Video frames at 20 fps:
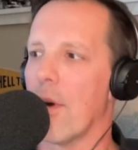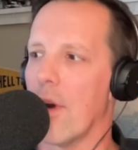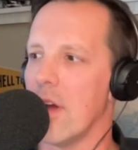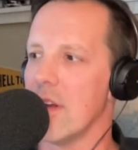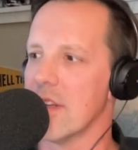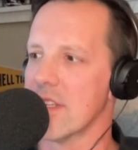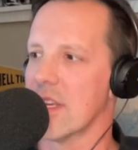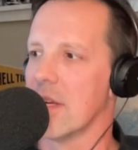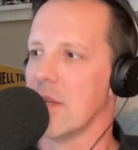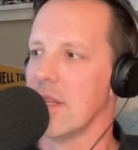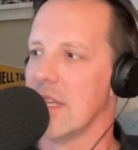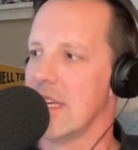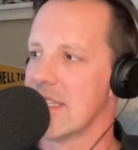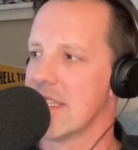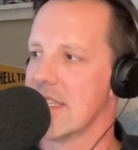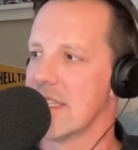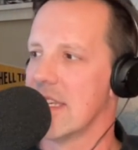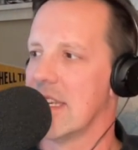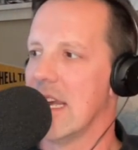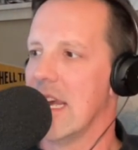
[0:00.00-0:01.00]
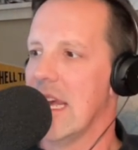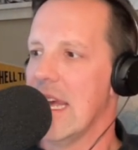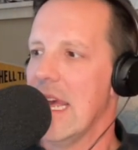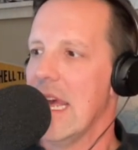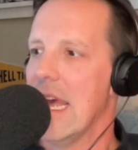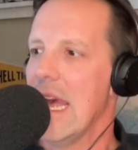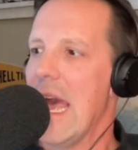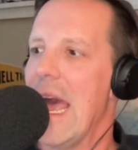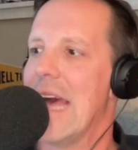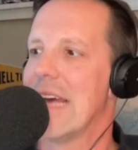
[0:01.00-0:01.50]
also listed
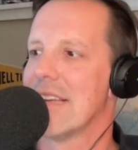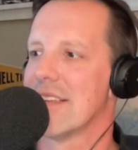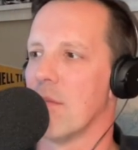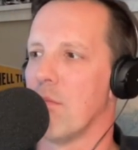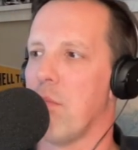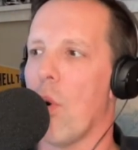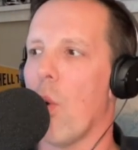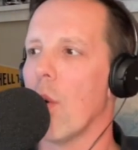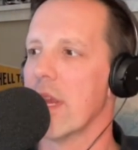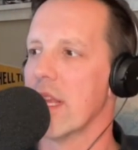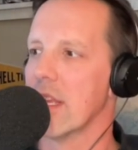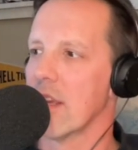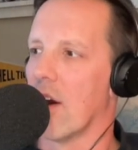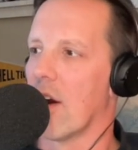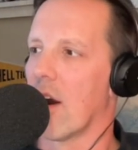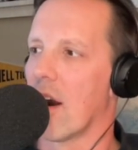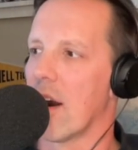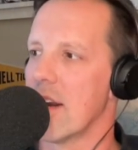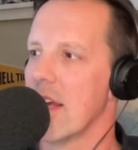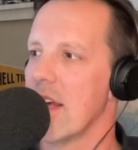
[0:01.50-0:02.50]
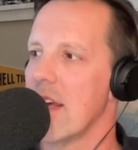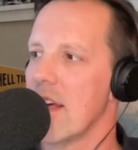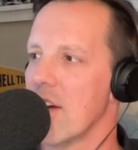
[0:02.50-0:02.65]
as a point guard.